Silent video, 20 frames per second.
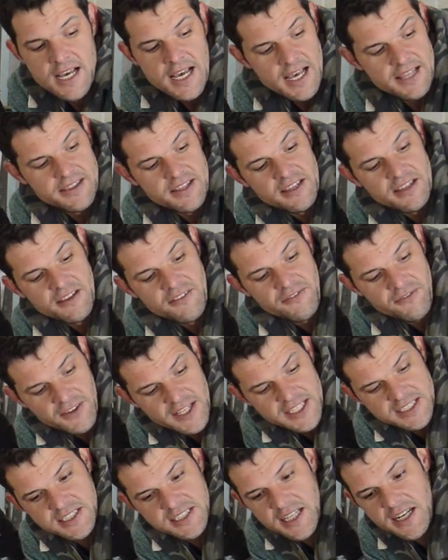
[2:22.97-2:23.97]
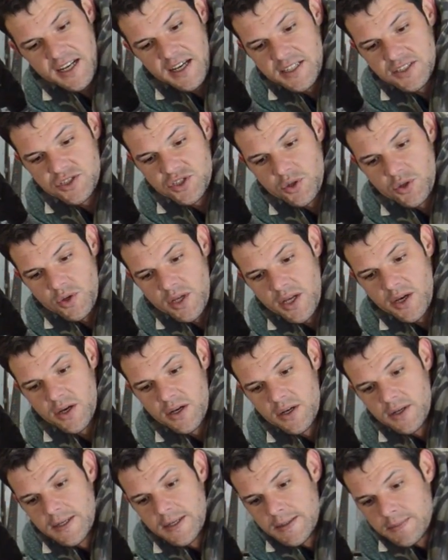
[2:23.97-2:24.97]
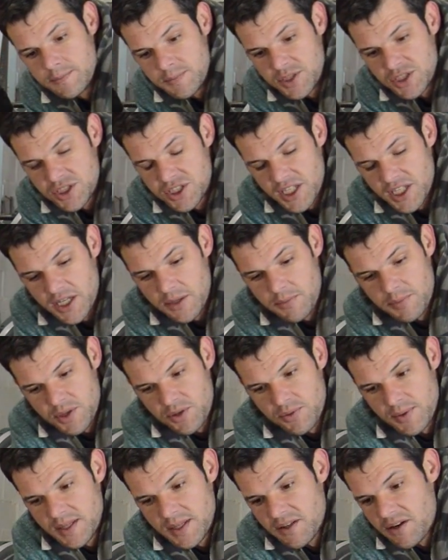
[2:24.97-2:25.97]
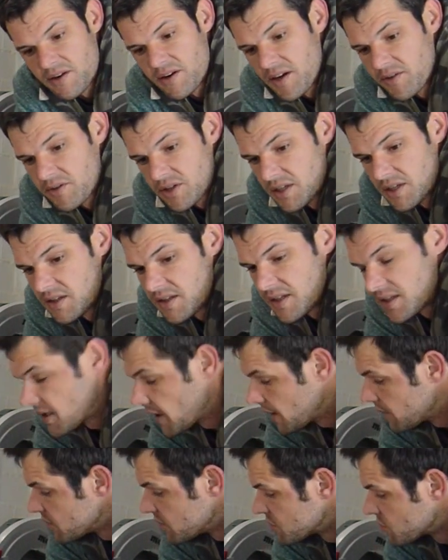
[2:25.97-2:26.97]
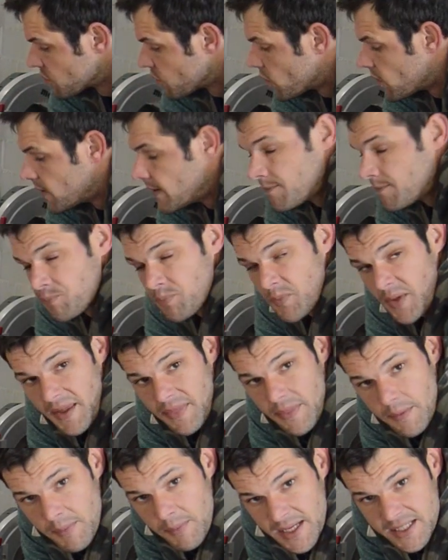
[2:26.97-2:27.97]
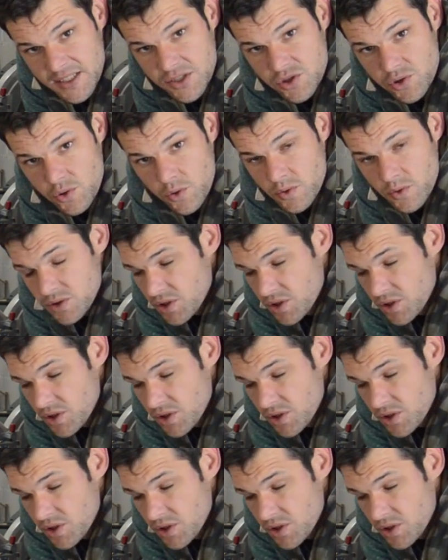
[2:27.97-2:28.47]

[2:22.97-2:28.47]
and then the fence that I install here be shared between the router, the table saw and the miter saw.